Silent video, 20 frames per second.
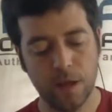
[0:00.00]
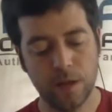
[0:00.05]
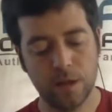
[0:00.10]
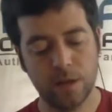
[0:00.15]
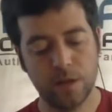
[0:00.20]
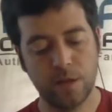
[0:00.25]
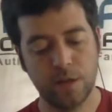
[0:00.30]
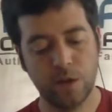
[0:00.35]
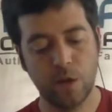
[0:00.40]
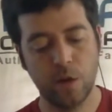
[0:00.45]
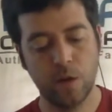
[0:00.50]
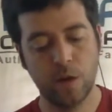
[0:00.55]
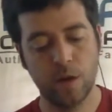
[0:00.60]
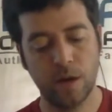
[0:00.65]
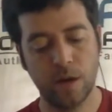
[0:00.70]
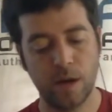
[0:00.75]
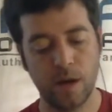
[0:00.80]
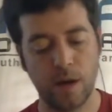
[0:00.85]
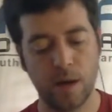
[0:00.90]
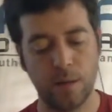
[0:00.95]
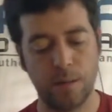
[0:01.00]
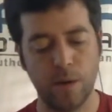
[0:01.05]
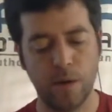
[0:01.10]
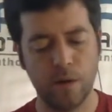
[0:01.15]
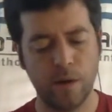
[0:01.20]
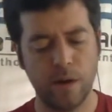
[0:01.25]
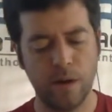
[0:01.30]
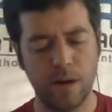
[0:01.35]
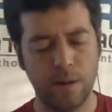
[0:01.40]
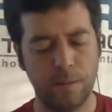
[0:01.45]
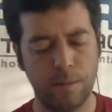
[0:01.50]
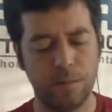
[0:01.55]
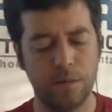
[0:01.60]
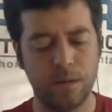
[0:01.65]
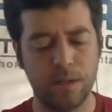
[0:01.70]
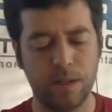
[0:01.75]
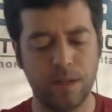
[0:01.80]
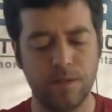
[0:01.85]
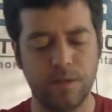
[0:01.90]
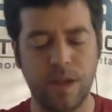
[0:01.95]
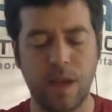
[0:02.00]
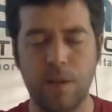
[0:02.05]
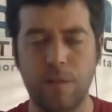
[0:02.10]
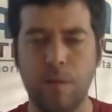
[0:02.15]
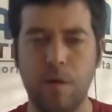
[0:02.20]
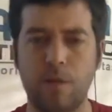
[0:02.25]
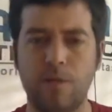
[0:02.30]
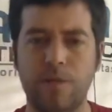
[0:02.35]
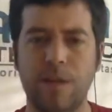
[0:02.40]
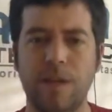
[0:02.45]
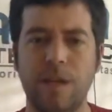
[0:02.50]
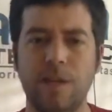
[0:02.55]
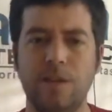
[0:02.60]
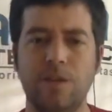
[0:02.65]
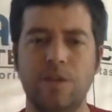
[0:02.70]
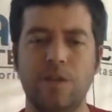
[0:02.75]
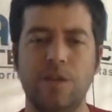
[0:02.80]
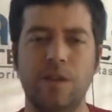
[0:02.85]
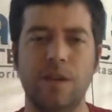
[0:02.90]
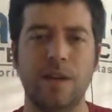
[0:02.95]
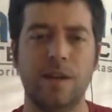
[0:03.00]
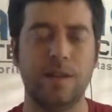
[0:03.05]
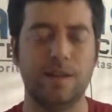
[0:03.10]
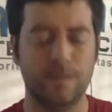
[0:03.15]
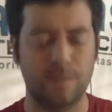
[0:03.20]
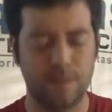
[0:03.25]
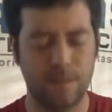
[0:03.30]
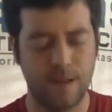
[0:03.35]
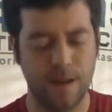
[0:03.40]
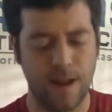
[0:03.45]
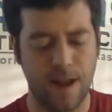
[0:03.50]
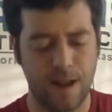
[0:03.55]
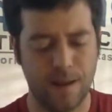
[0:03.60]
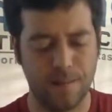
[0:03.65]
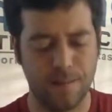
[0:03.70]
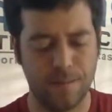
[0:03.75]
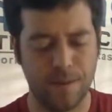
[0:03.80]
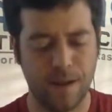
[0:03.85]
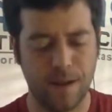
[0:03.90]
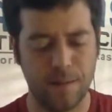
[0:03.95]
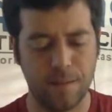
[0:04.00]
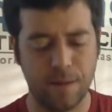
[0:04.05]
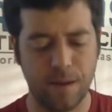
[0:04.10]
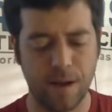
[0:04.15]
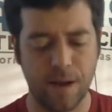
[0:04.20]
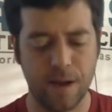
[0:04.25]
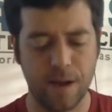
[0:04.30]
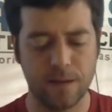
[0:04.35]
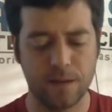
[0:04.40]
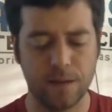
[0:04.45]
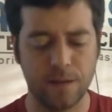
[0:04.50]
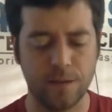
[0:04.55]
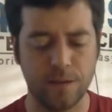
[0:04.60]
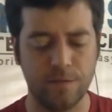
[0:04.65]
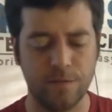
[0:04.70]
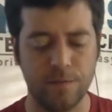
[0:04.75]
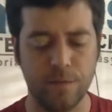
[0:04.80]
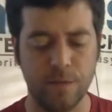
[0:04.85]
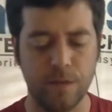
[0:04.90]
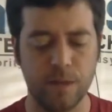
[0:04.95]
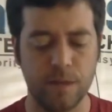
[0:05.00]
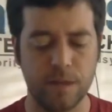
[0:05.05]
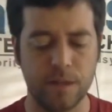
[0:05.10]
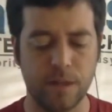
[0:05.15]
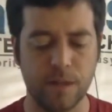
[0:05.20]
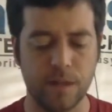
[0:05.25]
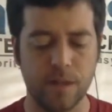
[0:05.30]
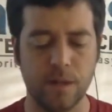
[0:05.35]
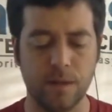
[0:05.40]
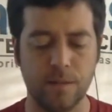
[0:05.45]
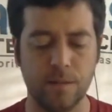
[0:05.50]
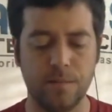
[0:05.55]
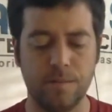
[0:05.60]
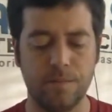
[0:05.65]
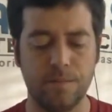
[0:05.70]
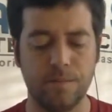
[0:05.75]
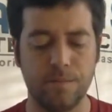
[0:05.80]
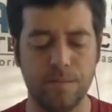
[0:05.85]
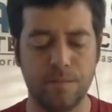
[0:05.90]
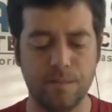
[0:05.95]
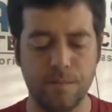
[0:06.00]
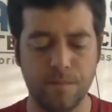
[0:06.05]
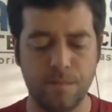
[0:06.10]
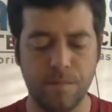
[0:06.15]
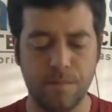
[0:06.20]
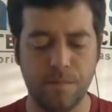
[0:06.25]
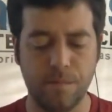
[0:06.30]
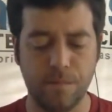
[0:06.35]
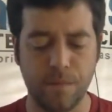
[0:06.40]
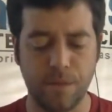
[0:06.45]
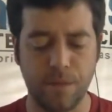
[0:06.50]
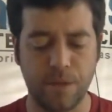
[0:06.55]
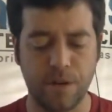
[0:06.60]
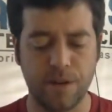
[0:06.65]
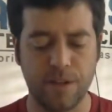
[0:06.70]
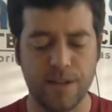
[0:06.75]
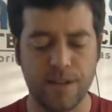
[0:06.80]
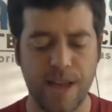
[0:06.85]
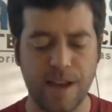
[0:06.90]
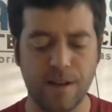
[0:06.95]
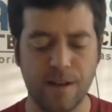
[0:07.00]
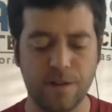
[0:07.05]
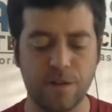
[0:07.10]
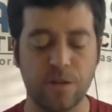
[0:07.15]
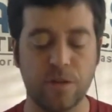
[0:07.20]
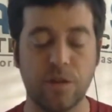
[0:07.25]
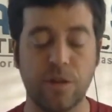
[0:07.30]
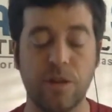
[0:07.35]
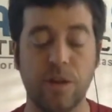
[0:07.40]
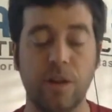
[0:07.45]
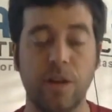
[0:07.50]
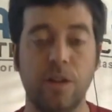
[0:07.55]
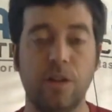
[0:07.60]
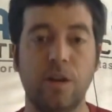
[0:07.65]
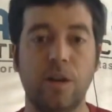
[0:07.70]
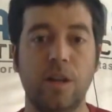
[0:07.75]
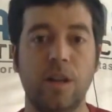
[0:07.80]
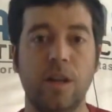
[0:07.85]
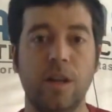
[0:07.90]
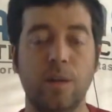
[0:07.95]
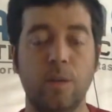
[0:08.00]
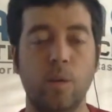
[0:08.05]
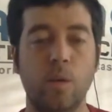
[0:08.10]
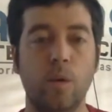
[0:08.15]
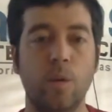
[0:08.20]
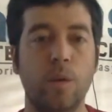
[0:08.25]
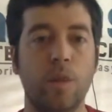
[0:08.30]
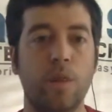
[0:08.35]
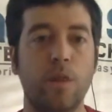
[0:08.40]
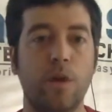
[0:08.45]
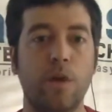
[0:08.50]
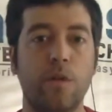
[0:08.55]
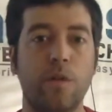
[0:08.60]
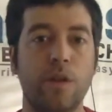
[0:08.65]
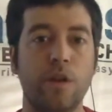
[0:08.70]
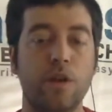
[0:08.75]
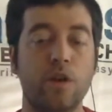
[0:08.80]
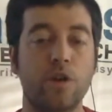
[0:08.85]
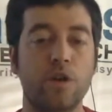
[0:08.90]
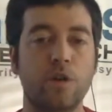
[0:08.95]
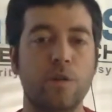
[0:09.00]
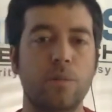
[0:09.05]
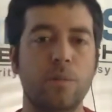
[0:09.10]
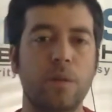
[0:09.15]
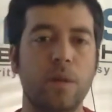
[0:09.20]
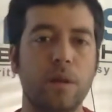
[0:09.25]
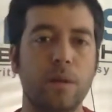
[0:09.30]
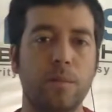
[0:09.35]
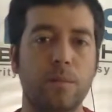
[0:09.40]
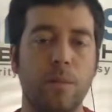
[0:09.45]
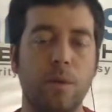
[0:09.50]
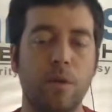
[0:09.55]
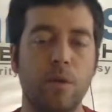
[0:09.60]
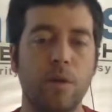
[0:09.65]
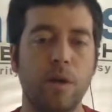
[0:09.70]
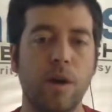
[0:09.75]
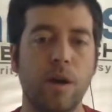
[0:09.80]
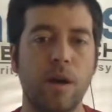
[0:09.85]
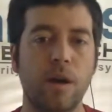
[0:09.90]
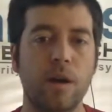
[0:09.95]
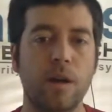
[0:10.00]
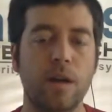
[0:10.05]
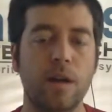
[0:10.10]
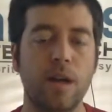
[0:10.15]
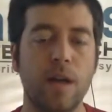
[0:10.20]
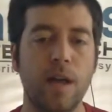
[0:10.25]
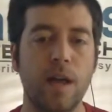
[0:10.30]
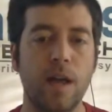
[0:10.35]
Stoke, Bojan, I believe, came off injured. I am not positive, but their attackers are starting to look like what we thought they could be. Bojan.